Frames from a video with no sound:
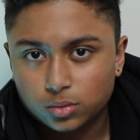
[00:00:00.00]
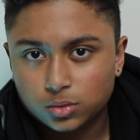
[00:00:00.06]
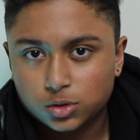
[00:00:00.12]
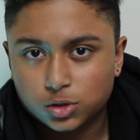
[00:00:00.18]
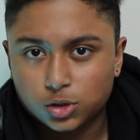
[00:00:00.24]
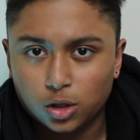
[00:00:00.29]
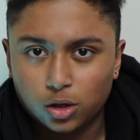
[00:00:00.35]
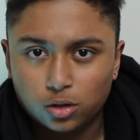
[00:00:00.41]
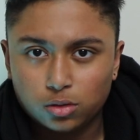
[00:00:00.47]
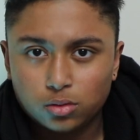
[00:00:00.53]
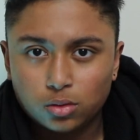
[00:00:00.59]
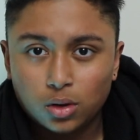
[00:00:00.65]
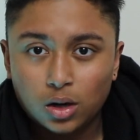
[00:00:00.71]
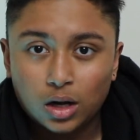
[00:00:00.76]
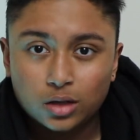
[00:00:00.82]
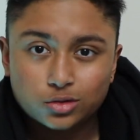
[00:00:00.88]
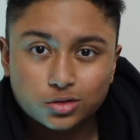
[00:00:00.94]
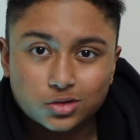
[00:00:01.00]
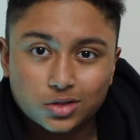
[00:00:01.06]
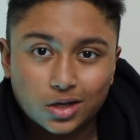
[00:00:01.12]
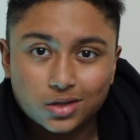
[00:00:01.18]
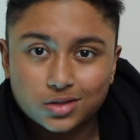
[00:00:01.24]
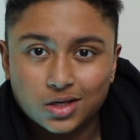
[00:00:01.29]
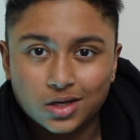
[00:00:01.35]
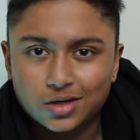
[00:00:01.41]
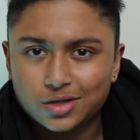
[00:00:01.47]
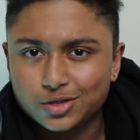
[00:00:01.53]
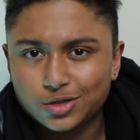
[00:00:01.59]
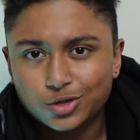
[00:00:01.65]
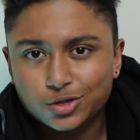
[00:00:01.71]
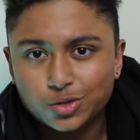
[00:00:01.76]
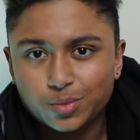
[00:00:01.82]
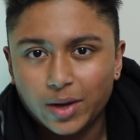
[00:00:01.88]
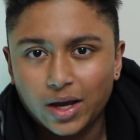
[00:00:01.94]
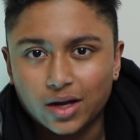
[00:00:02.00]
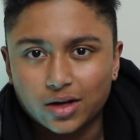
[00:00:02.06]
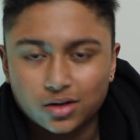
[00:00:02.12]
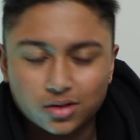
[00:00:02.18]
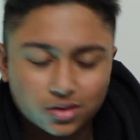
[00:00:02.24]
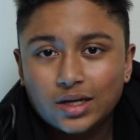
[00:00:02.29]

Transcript: So 119 is not too bad.